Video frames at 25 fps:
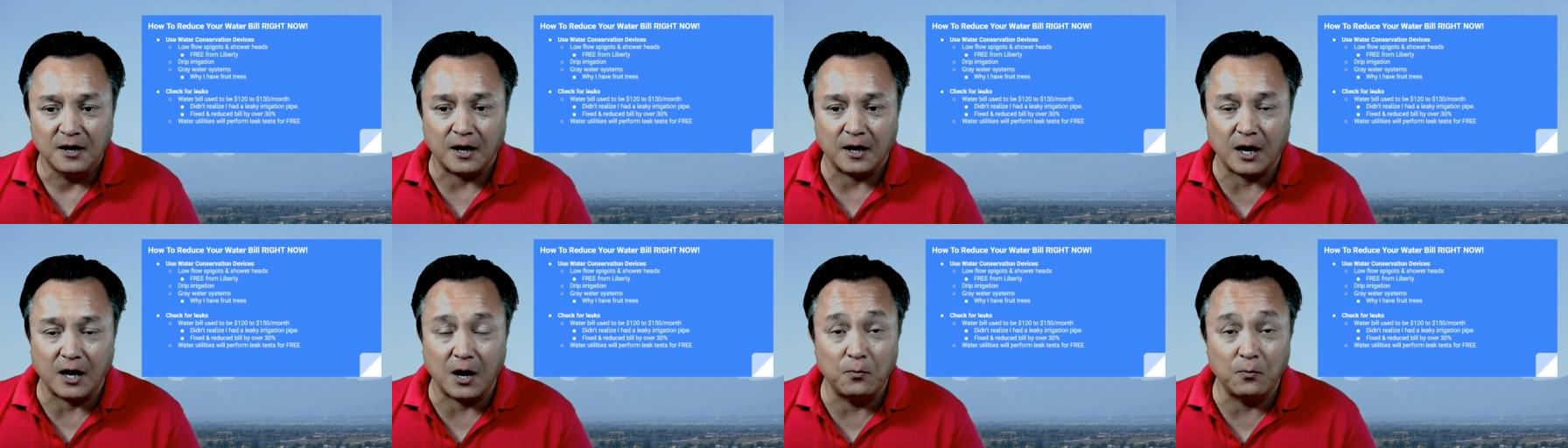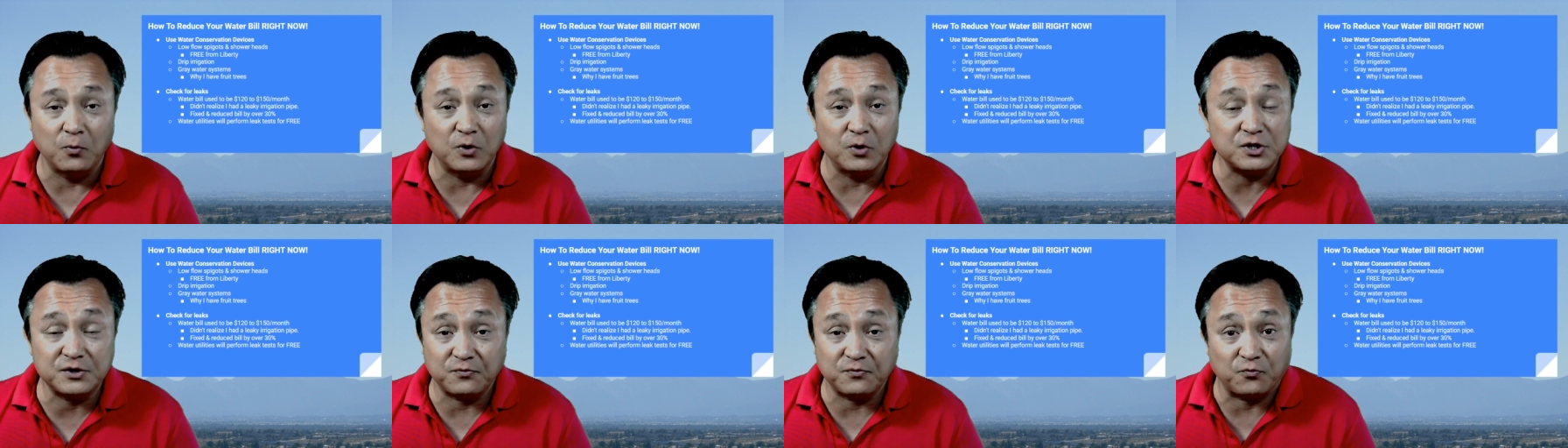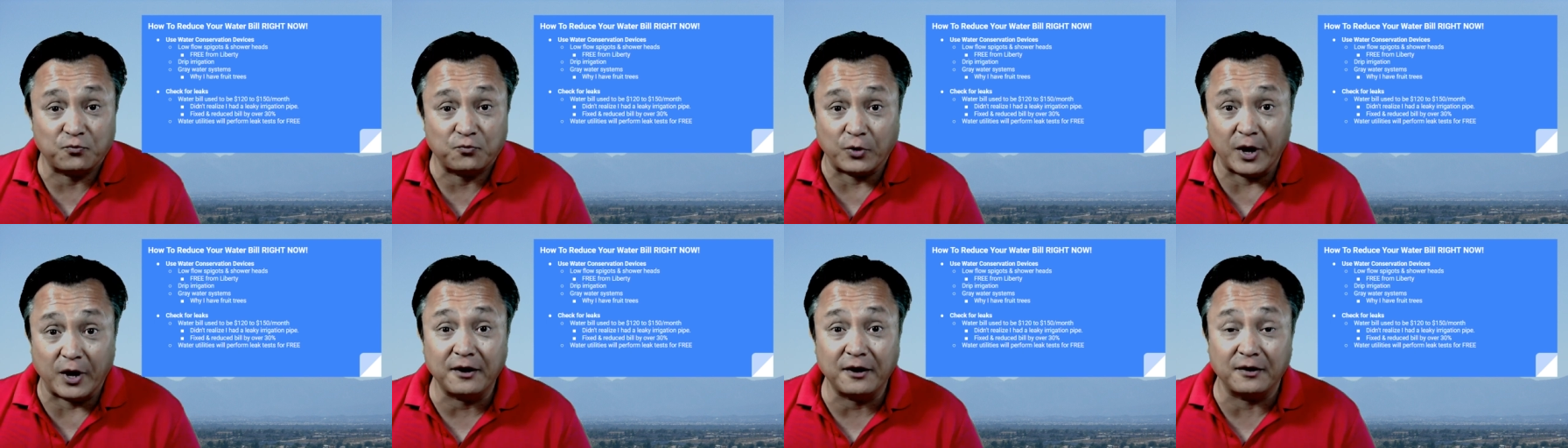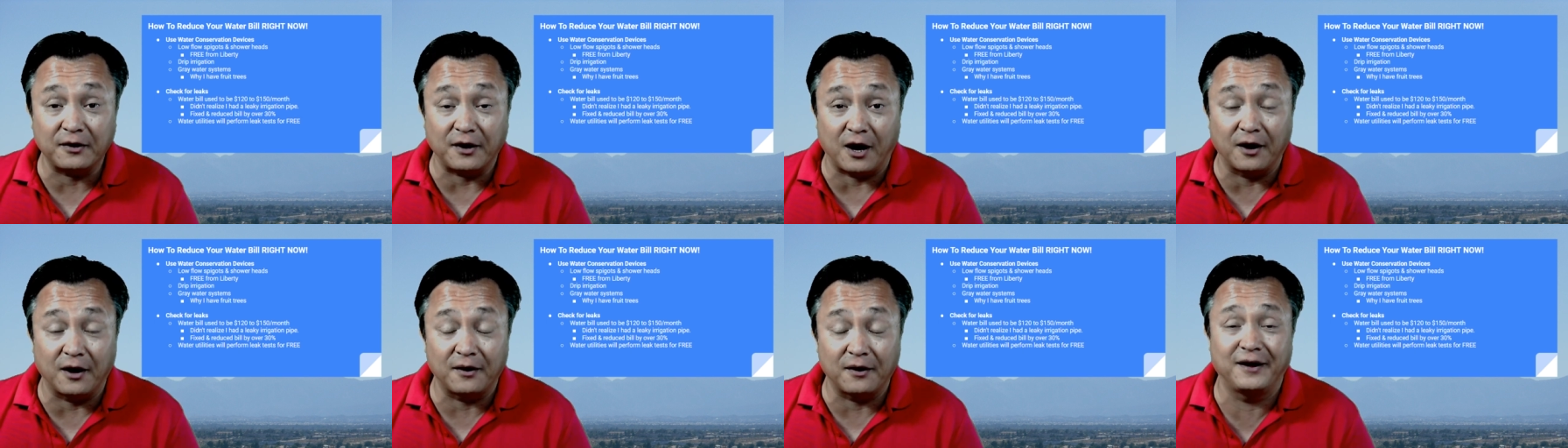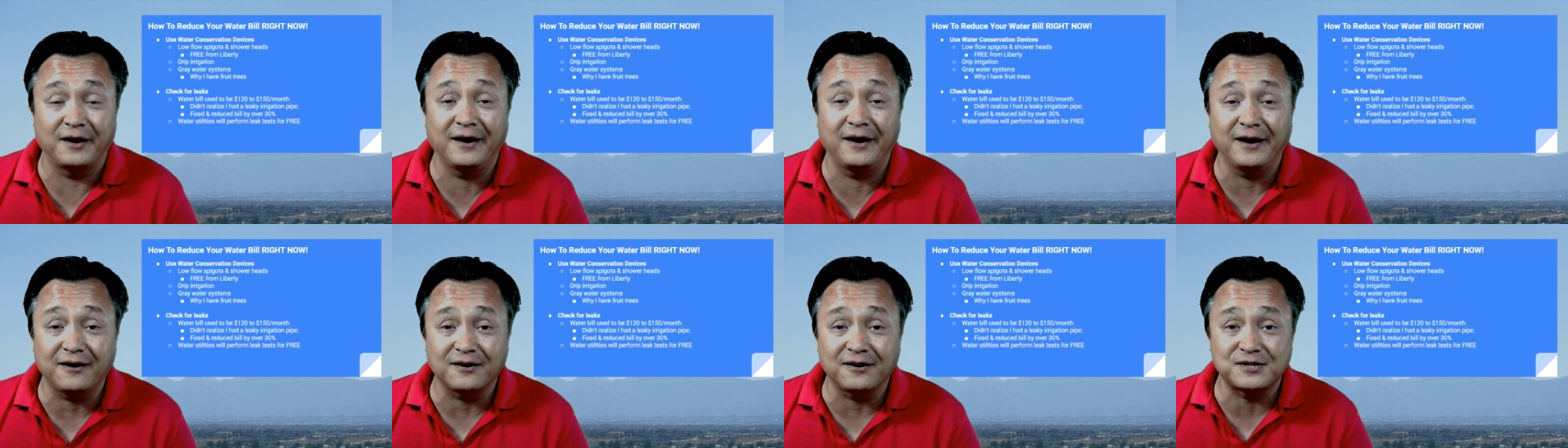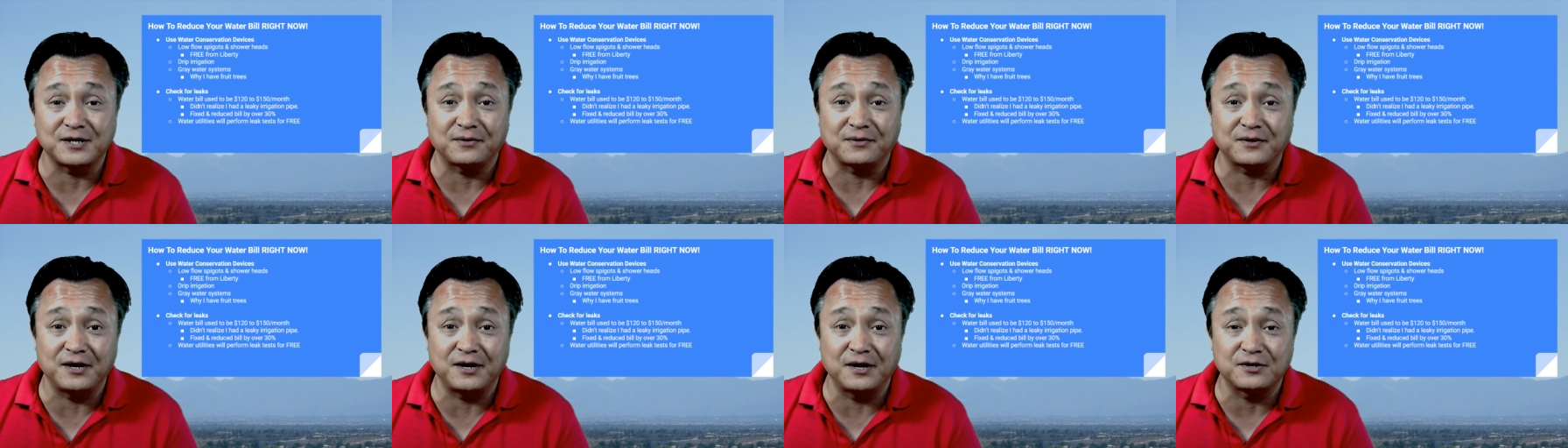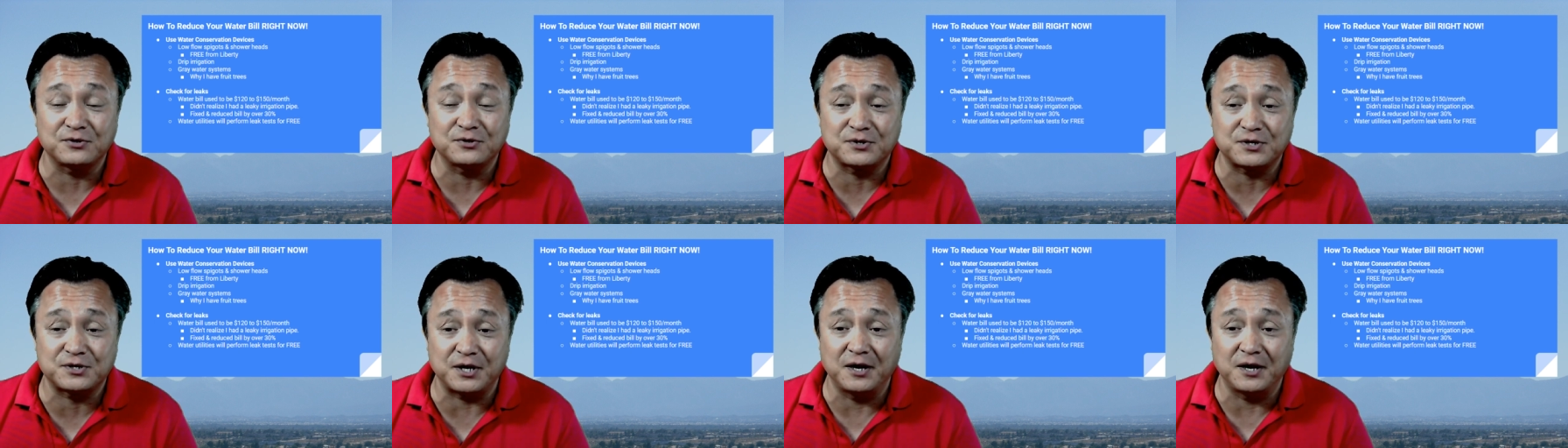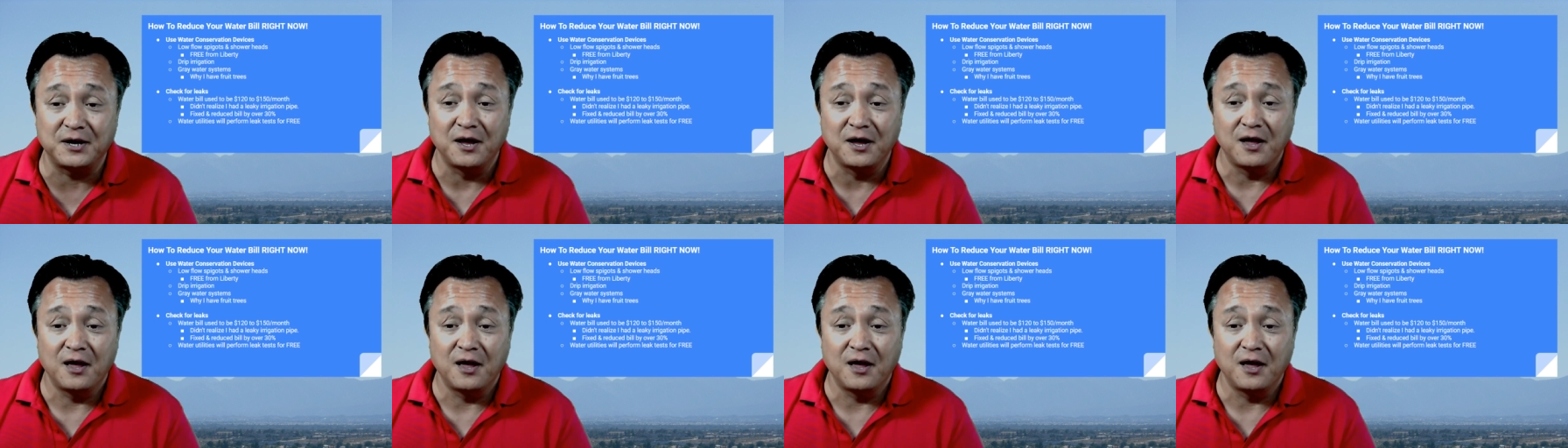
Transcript: uh, which, frankly, uh, here's something interesting.